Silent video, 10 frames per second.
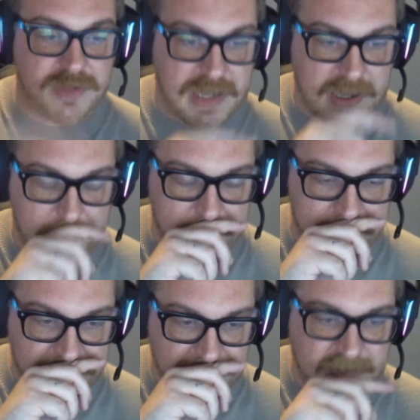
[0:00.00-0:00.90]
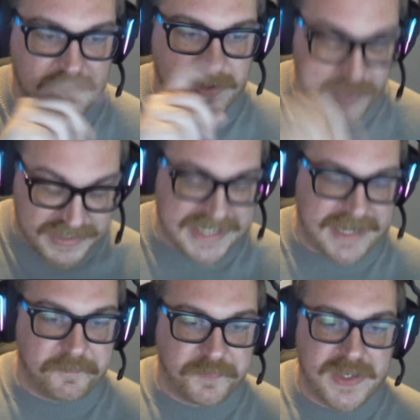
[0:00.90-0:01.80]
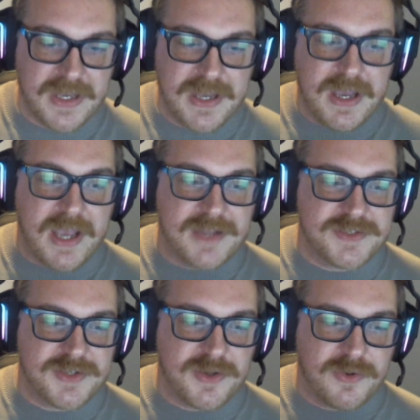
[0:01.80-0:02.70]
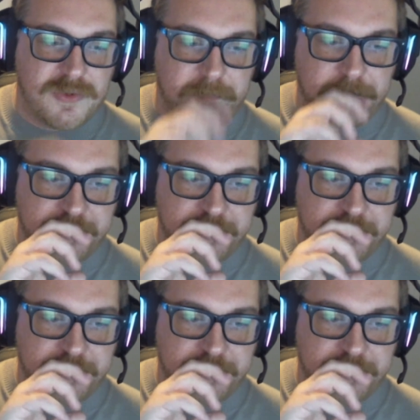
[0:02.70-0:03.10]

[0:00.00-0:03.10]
um, Houdini. And so